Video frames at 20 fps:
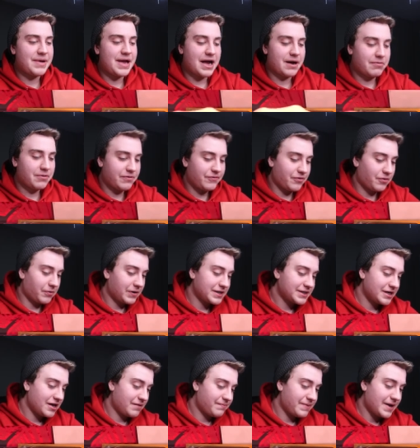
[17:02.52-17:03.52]
back with
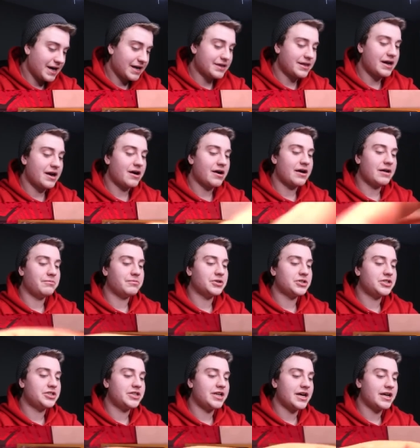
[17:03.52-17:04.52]
Virizion back there, and
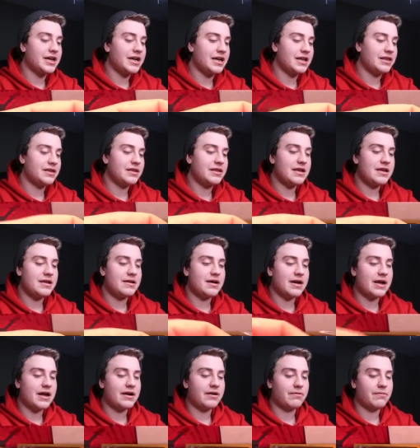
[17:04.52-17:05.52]
we'll check in the
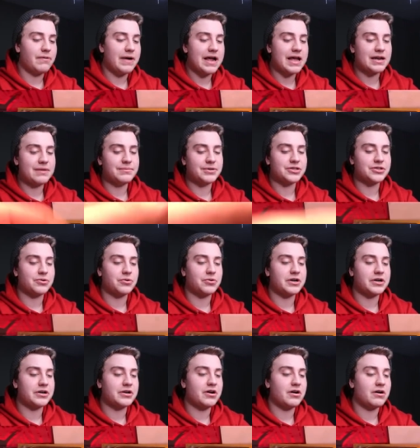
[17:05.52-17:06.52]
kind of random
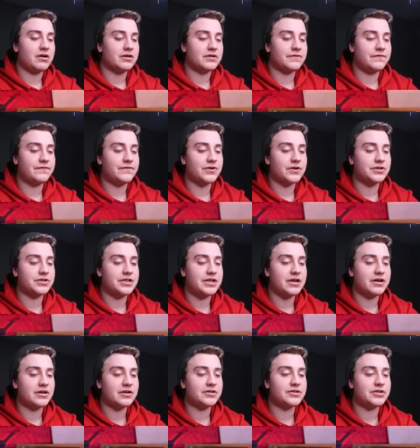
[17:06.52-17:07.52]
assorted cards first
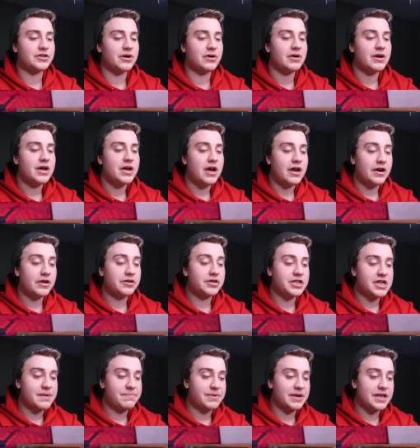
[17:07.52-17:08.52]
here. So another
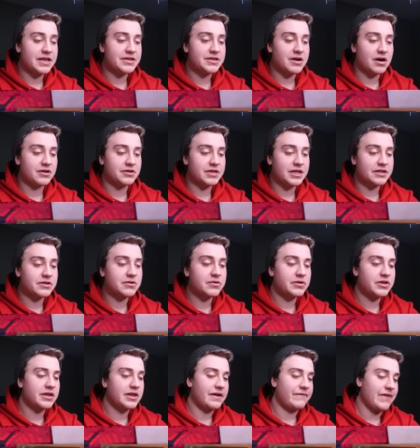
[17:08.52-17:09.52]
Japanese card, so that's
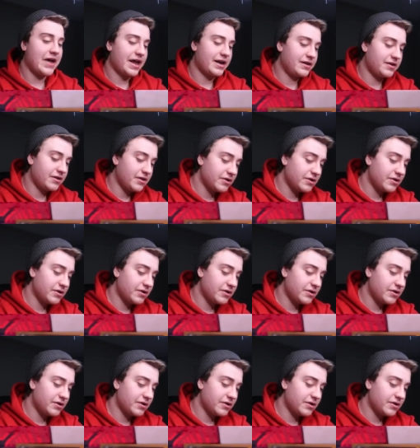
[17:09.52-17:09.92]
cool that they've added